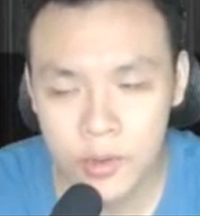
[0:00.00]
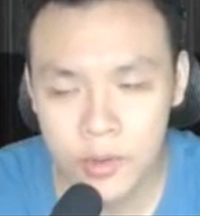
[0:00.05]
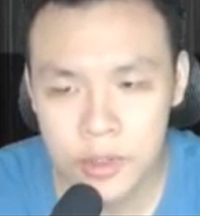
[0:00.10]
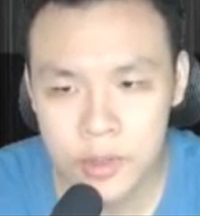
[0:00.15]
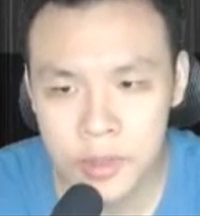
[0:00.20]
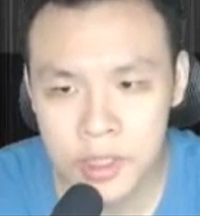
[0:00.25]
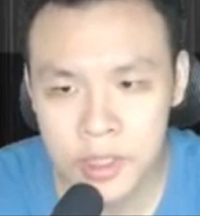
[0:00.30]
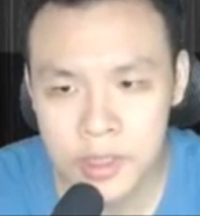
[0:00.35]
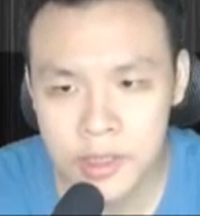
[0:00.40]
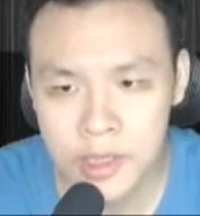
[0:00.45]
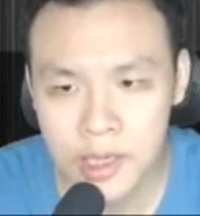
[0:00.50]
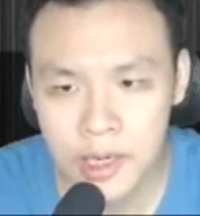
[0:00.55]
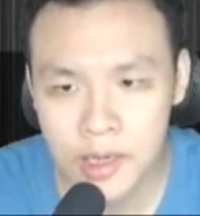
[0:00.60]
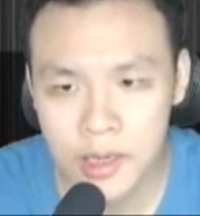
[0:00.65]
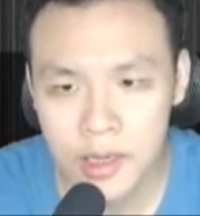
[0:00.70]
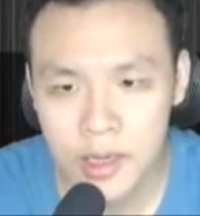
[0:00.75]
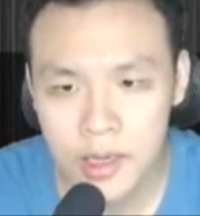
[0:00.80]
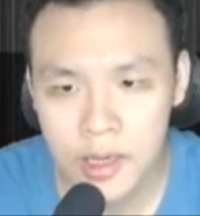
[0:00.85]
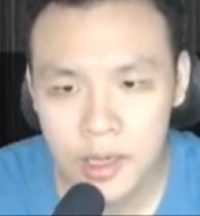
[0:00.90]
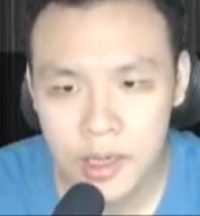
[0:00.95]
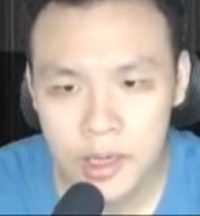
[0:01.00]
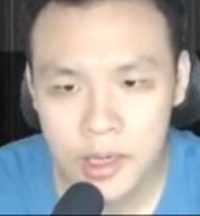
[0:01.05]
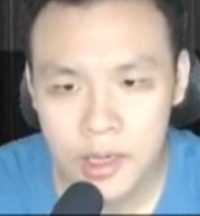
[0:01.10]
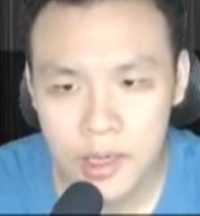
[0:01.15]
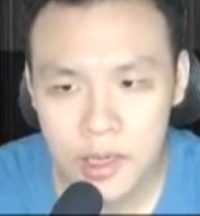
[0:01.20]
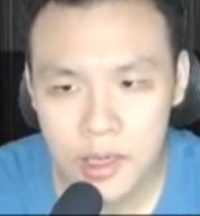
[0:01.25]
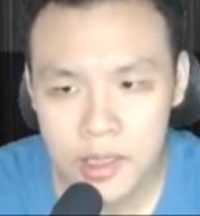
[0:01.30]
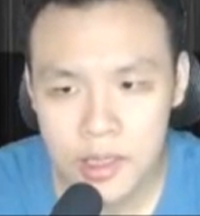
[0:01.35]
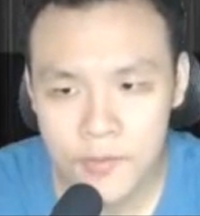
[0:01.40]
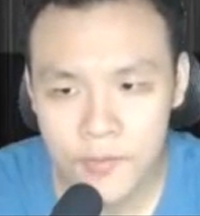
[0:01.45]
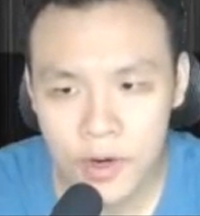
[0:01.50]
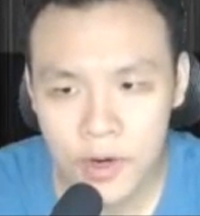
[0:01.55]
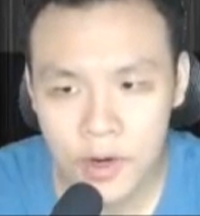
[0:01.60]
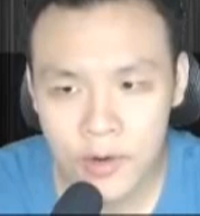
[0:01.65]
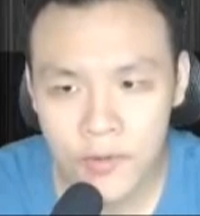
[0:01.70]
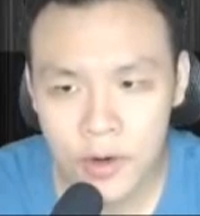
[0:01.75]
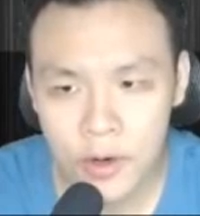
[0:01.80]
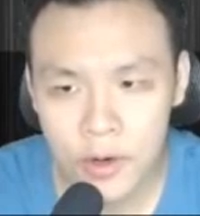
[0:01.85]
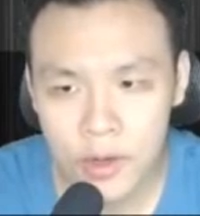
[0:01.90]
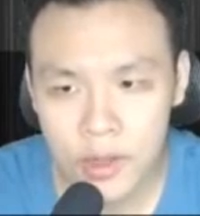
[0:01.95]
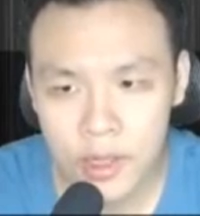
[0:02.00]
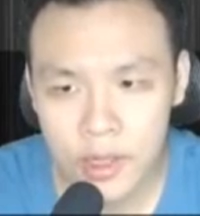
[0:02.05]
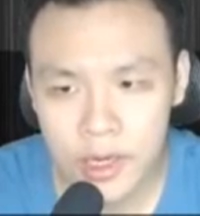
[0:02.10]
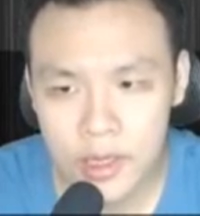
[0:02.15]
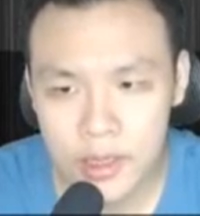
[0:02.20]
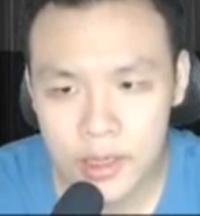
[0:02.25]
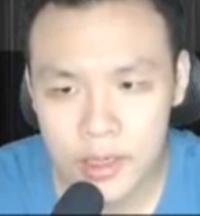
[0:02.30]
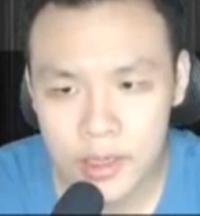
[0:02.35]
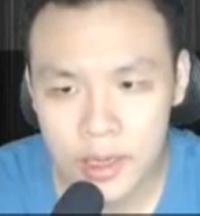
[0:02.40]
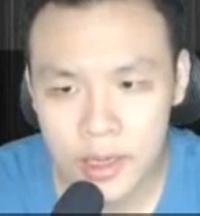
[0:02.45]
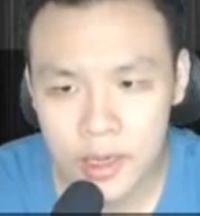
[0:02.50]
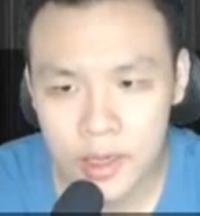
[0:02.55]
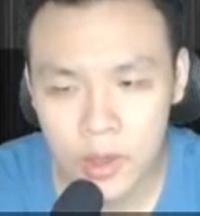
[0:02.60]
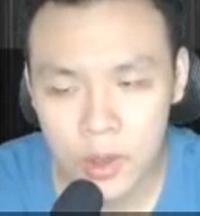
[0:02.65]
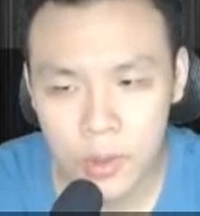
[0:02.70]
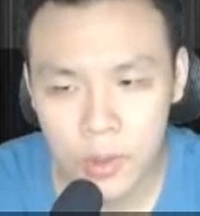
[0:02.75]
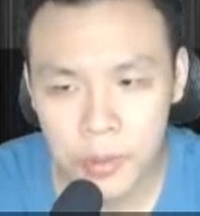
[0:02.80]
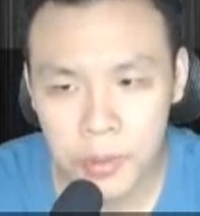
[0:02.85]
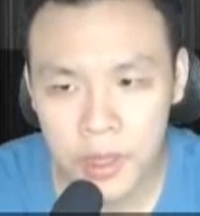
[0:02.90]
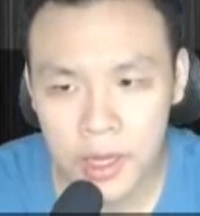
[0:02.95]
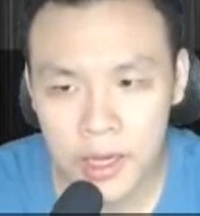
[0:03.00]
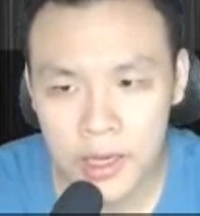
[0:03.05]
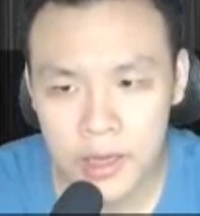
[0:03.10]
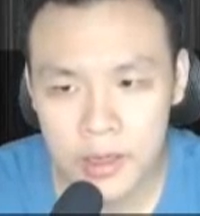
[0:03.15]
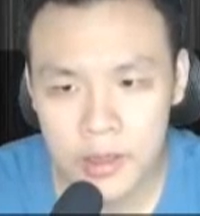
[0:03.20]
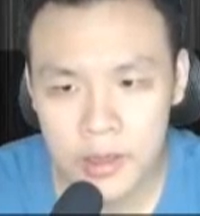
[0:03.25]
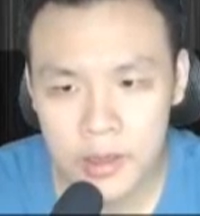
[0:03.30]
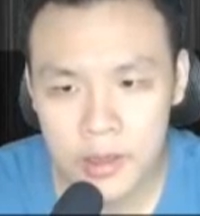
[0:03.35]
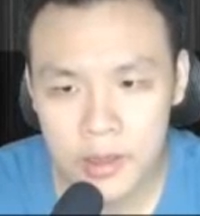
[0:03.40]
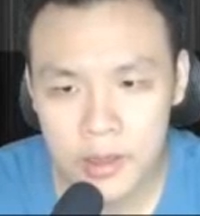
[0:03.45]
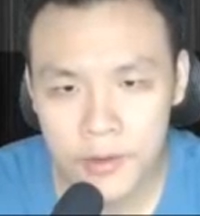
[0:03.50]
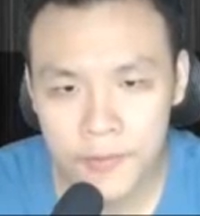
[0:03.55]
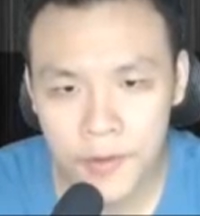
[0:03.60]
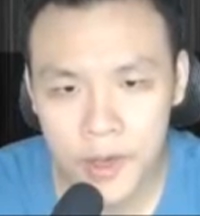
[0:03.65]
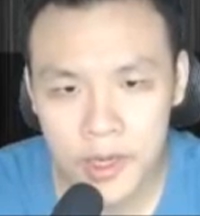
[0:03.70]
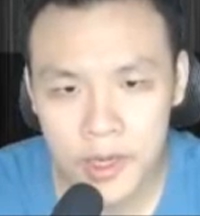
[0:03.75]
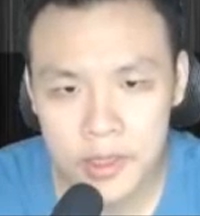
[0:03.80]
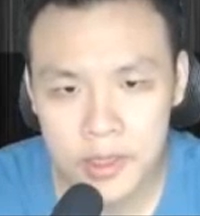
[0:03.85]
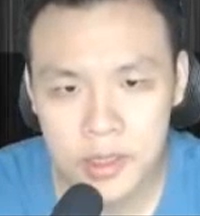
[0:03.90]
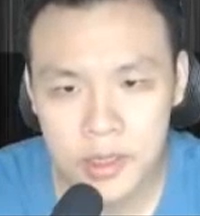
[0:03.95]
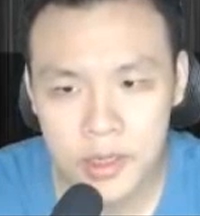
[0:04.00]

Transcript: Which means that it's very likely that it'll apply the effect.